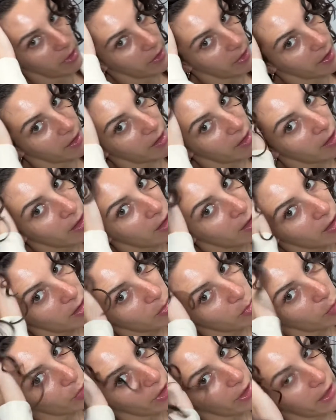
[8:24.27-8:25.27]
like
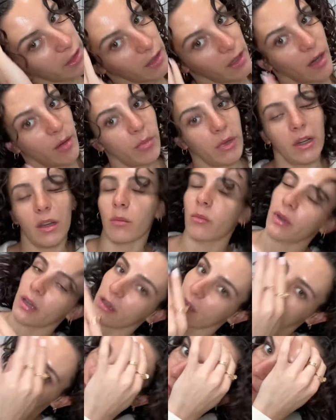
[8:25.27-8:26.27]
breaking up any
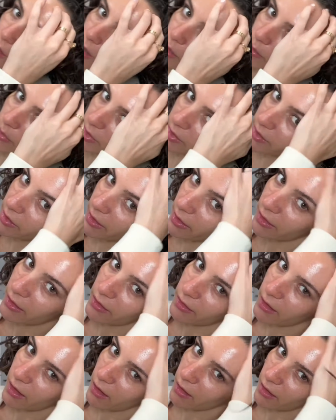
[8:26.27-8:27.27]
big clumps
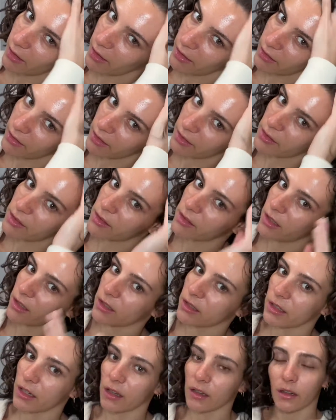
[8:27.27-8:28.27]
that got kind of like stuck
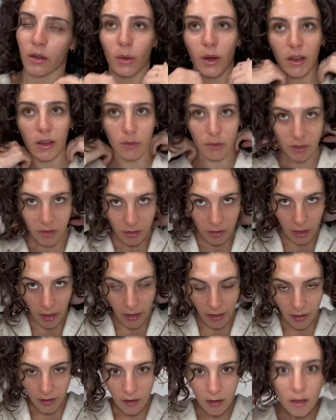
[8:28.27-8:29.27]
together while it was
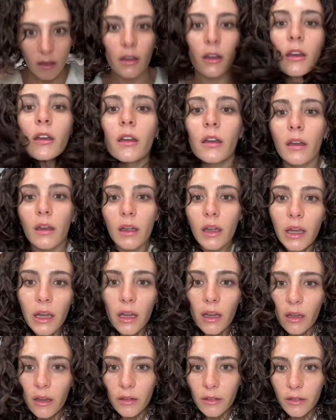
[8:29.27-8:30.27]
drying.
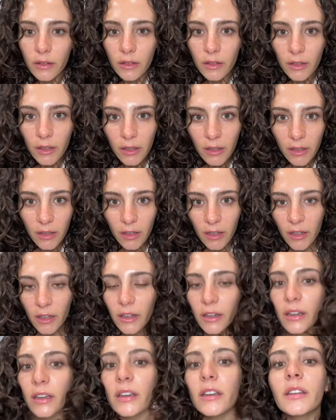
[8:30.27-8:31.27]
And
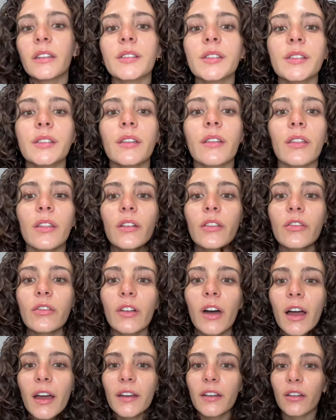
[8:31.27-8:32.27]
here is the
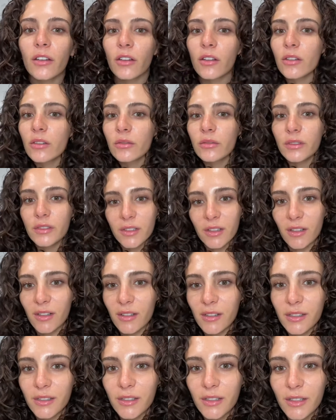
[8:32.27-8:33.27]
final
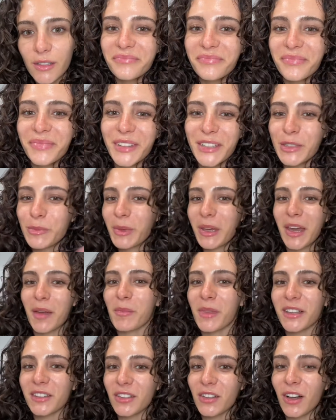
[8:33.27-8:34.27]
result. This became
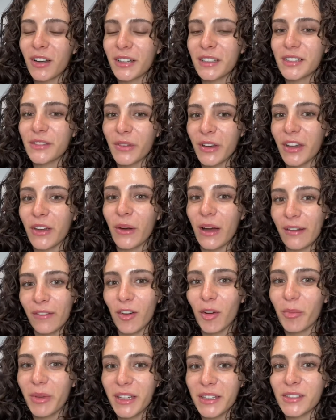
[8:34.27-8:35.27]
like the longest video
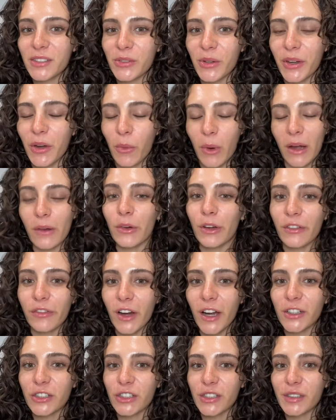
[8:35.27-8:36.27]
ever because doing the wet
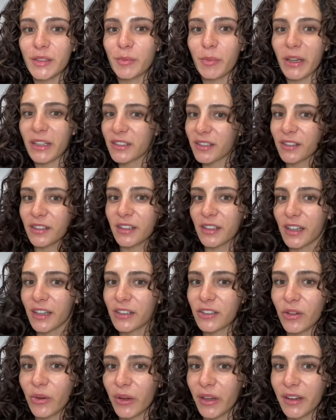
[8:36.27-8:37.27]
refresh is basically
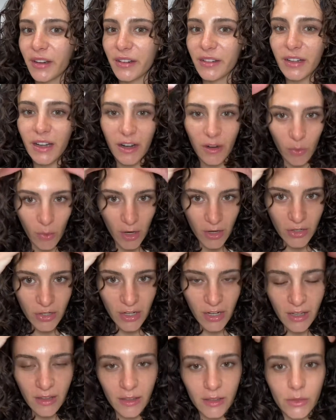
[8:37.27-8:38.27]
like doing an entire wash
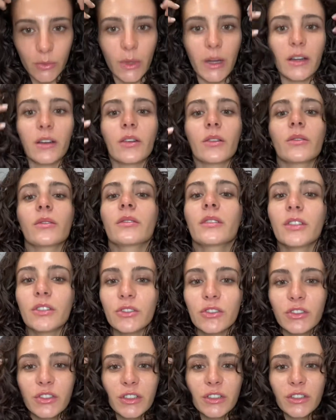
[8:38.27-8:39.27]
day. That's why I don't
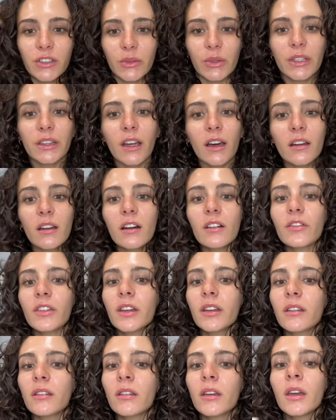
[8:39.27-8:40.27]
usually do it that
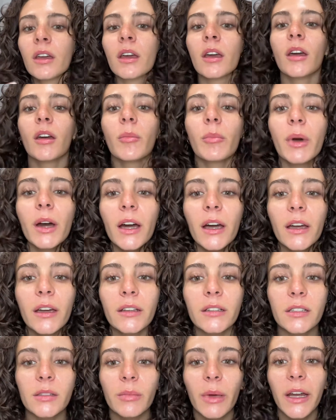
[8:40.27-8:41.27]
often.
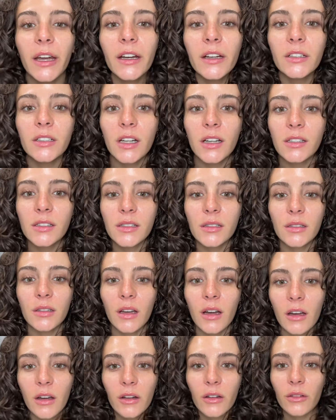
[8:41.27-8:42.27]
But my hair does
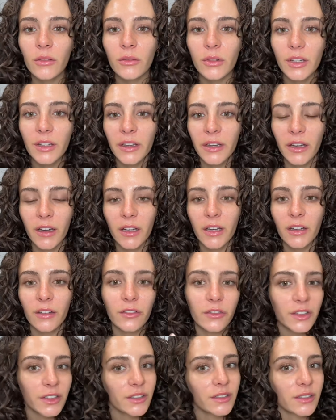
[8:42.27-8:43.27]
look really good. It
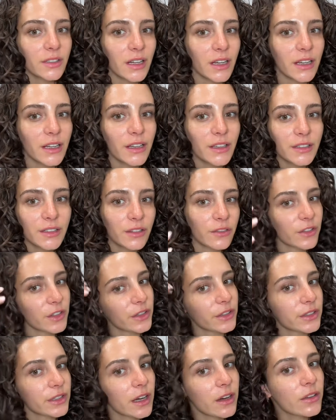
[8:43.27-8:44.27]
feels nice. It
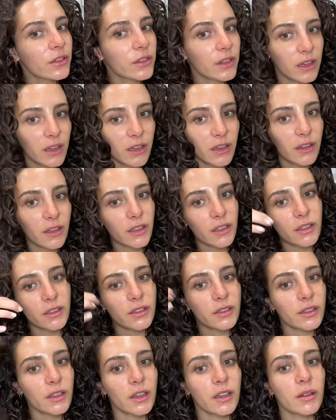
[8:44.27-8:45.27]
feels healthy.
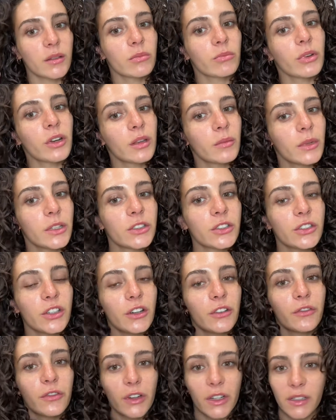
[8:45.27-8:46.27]
There's like pretty much
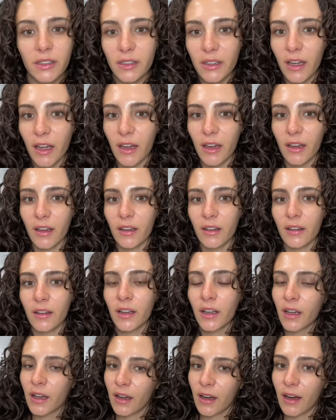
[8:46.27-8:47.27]
no frizz again.
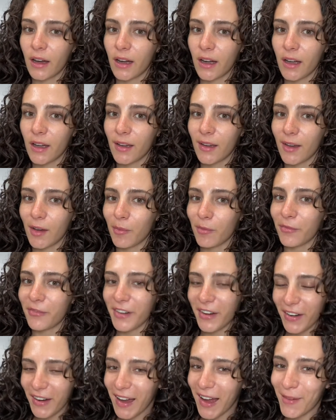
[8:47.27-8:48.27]
I am
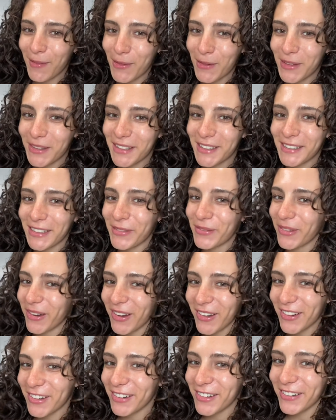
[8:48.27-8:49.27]
very happy with this. I'm
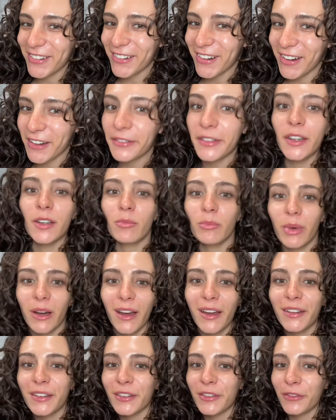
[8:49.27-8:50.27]
not going to do it often,
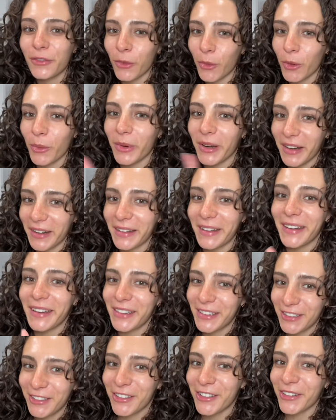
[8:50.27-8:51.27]
but for what I
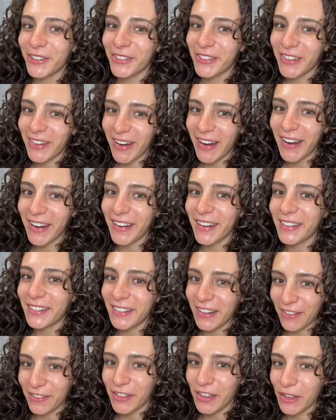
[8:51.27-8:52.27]
need to do today, it
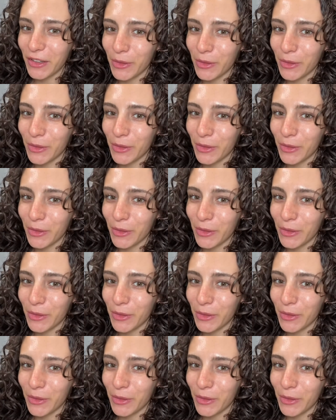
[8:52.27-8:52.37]
definitely